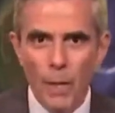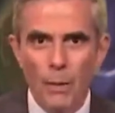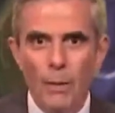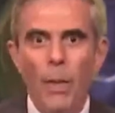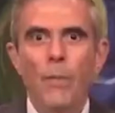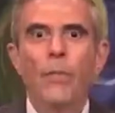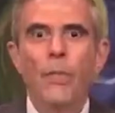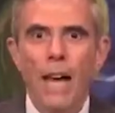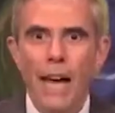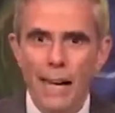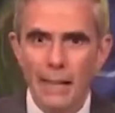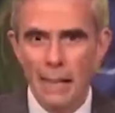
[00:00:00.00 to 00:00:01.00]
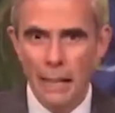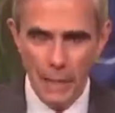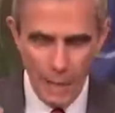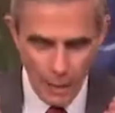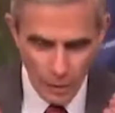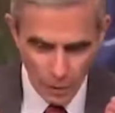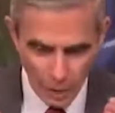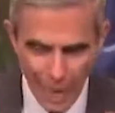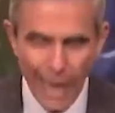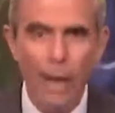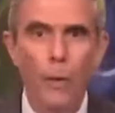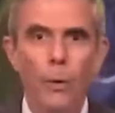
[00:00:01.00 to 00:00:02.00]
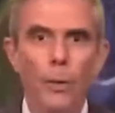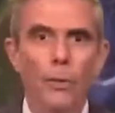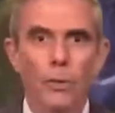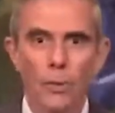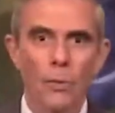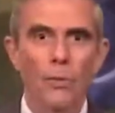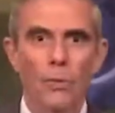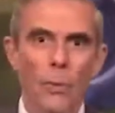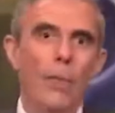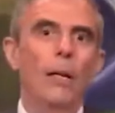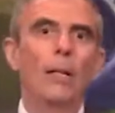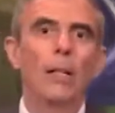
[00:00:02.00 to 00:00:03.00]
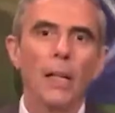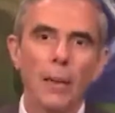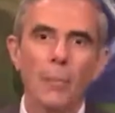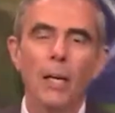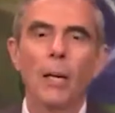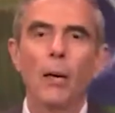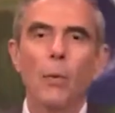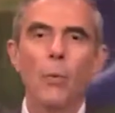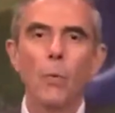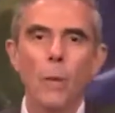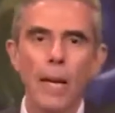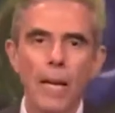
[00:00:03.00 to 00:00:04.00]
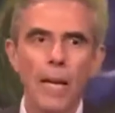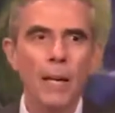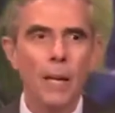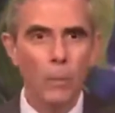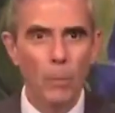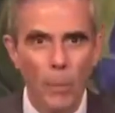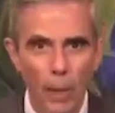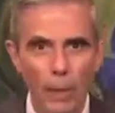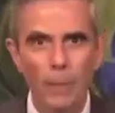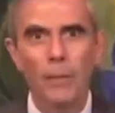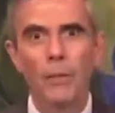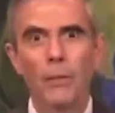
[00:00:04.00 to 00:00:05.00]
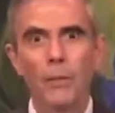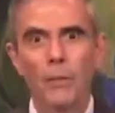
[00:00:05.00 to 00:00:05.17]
that that is ours for the claiming. We want to